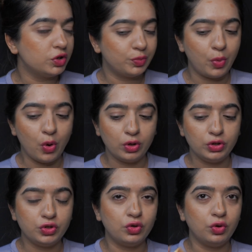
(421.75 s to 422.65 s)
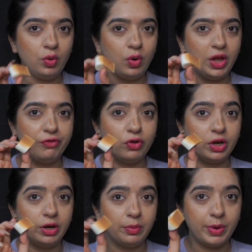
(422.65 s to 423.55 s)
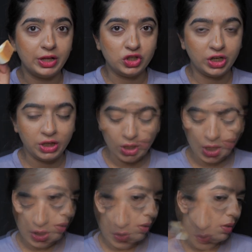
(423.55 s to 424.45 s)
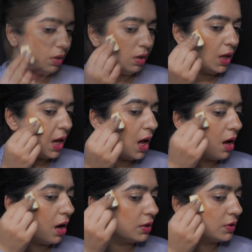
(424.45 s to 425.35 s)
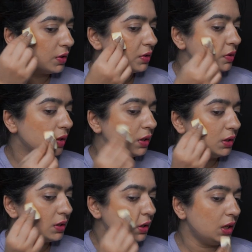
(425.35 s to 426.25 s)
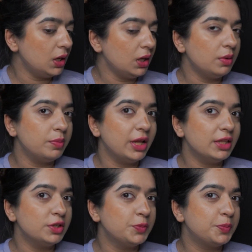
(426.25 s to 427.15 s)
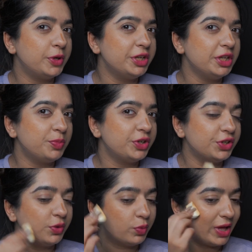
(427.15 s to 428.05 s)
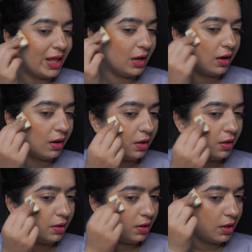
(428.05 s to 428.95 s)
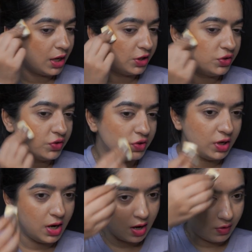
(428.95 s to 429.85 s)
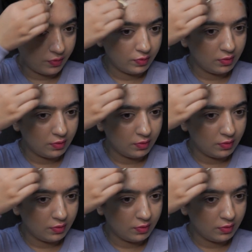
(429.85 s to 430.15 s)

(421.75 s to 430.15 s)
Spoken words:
sponge, if you're on a budget. Yeah, so as you can see, it blends pretty well. I just love.